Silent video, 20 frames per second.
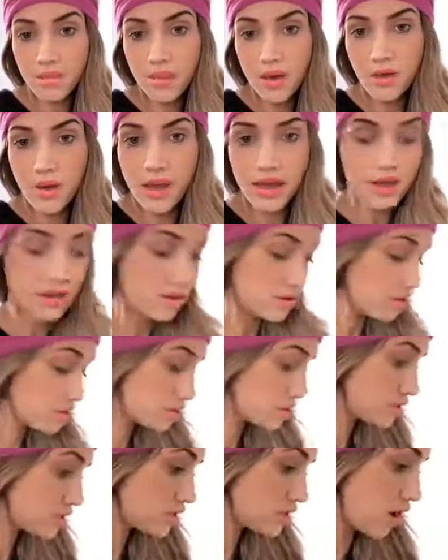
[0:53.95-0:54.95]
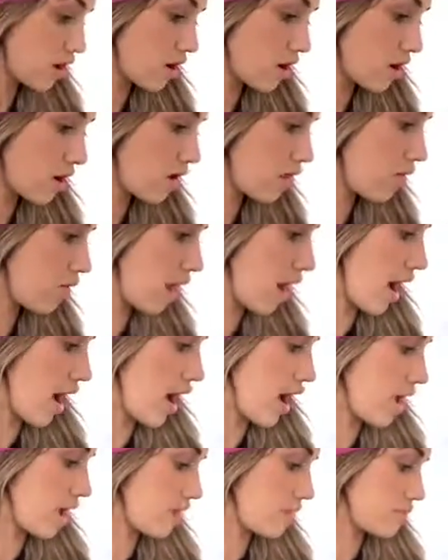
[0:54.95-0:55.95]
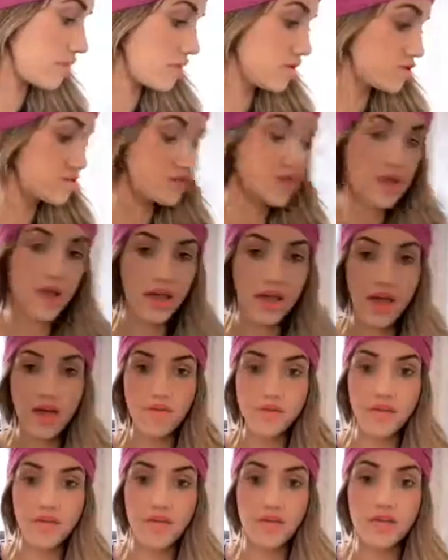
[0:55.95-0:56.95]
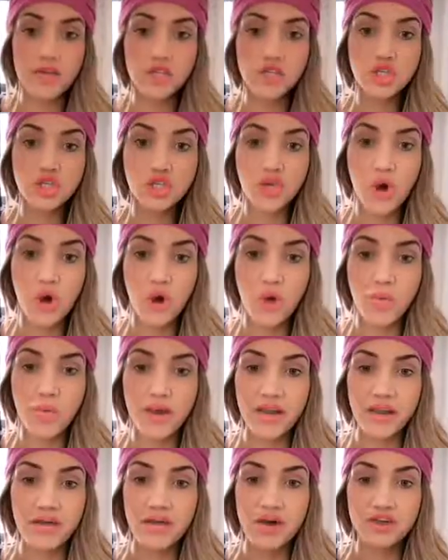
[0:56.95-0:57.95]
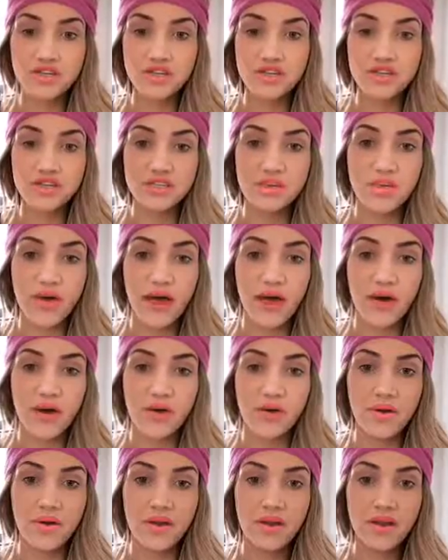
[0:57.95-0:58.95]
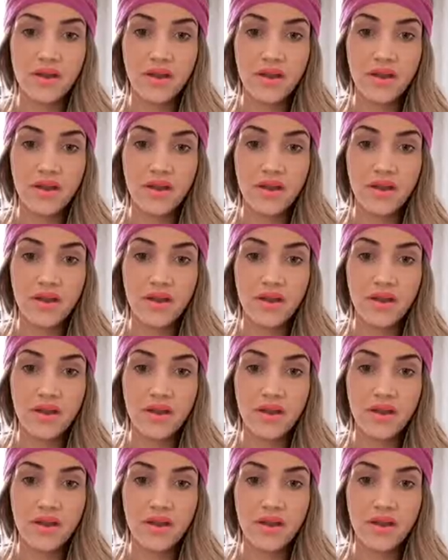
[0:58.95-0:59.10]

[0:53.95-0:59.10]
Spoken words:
Okay, so I've been getting so many questions about